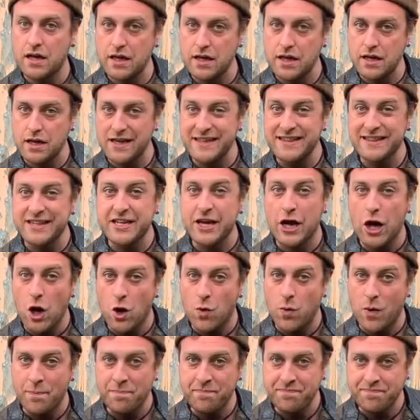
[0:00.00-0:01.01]
In the
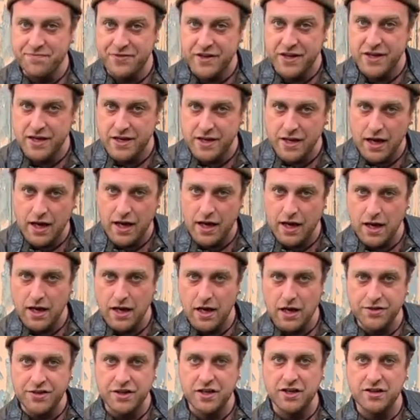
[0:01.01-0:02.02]
Ogham,
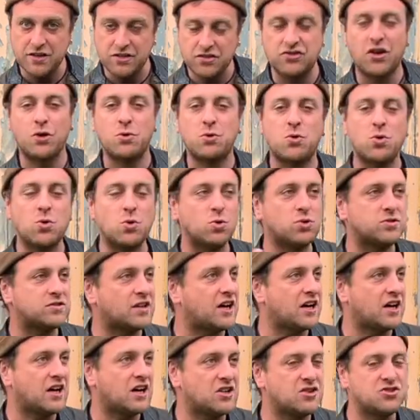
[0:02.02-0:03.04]
the so-called
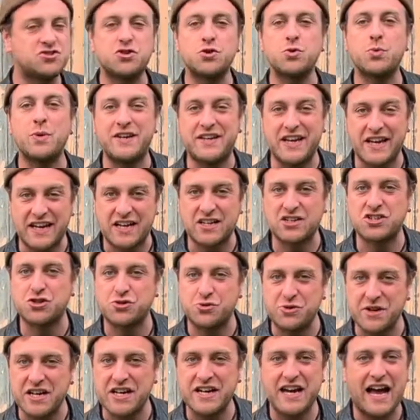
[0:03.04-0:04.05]
Druidic
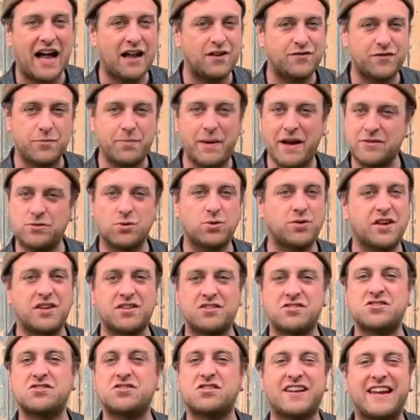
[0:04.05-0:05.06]
tree alphabet, or the
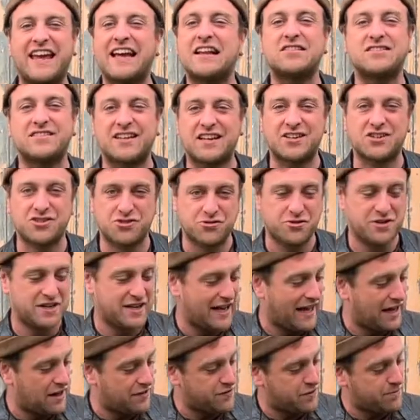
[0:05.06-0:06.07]
Celtic tree
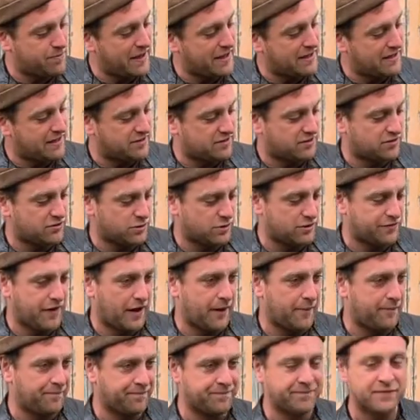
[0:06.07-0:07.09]
alphabet, it's a sort
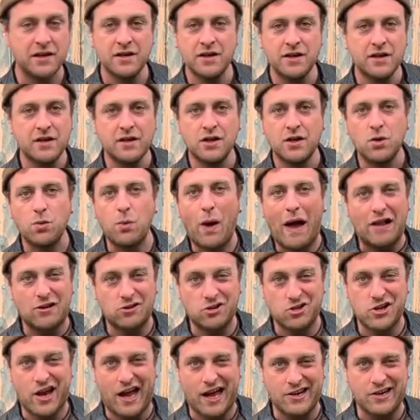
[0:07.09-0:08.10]
of Welsh and